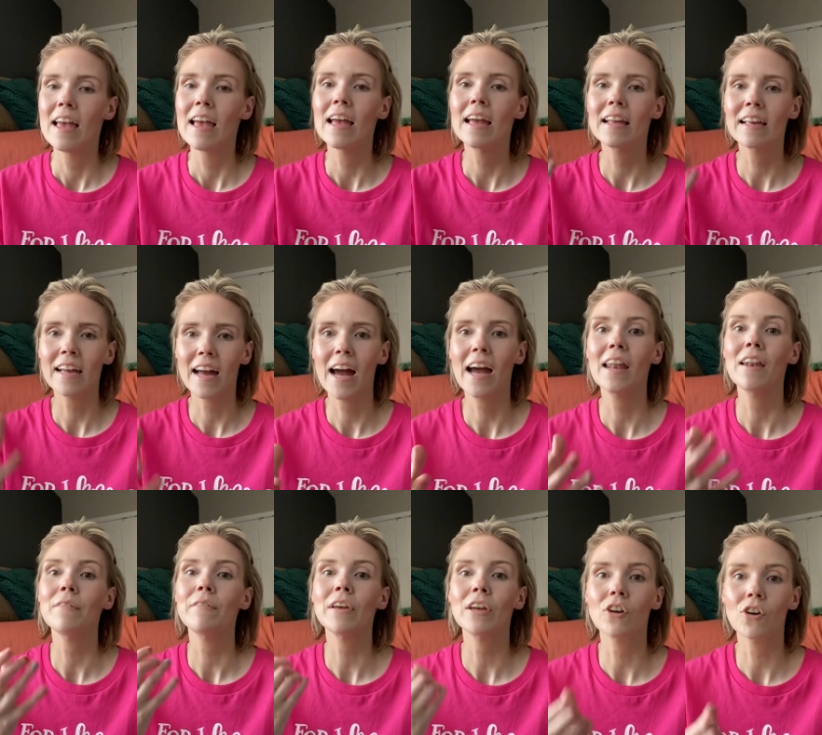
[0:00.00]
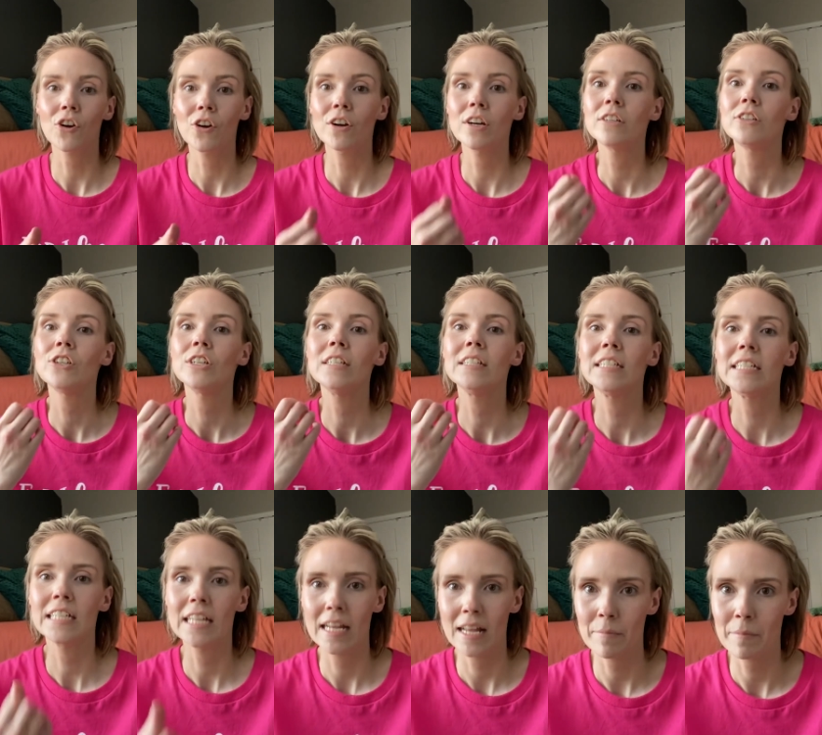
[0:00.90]
and kind of encouraging
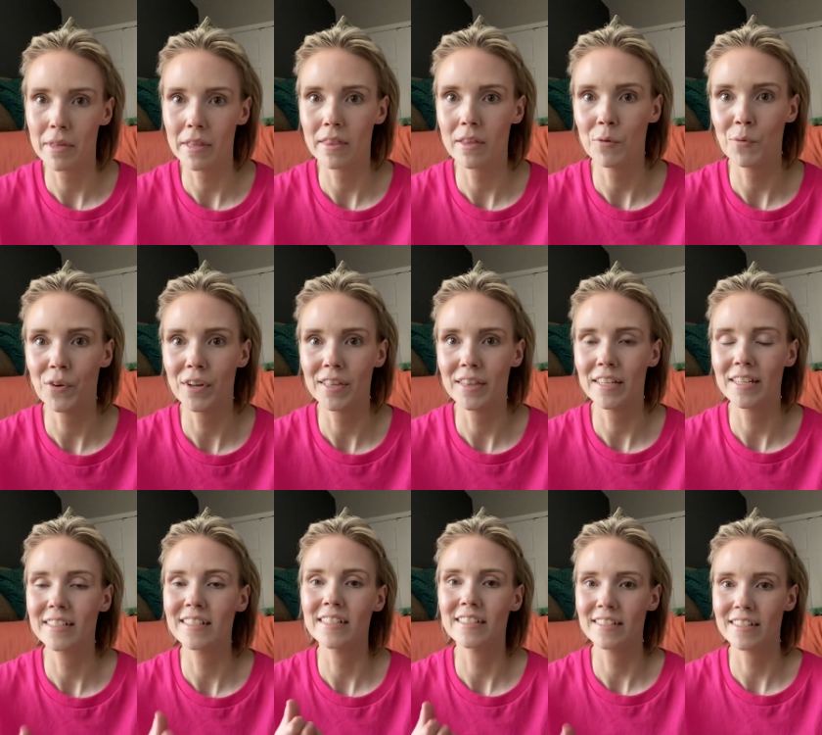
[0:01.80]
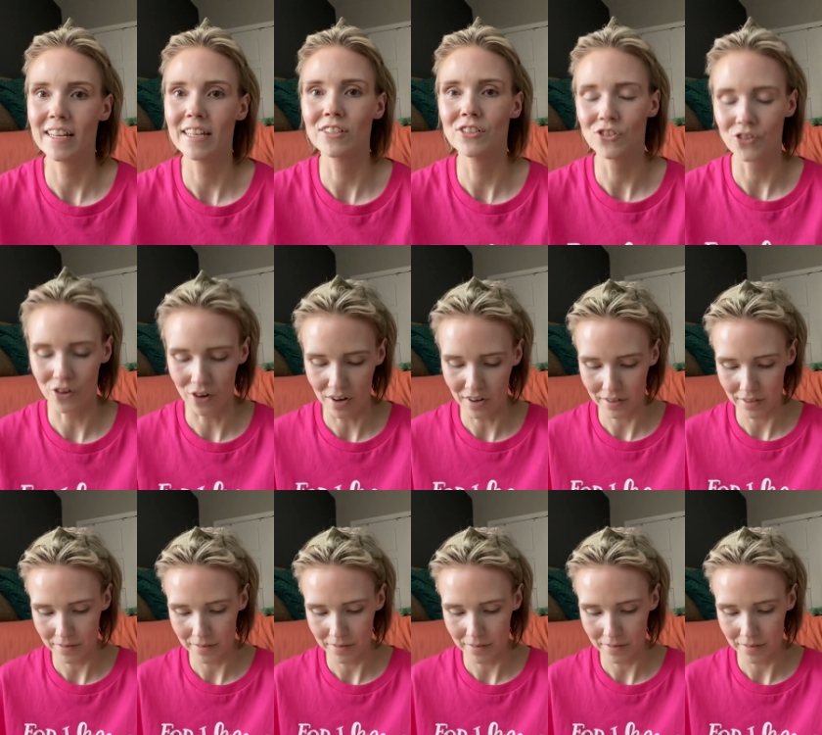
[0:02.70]
Timothy with it to stay strong.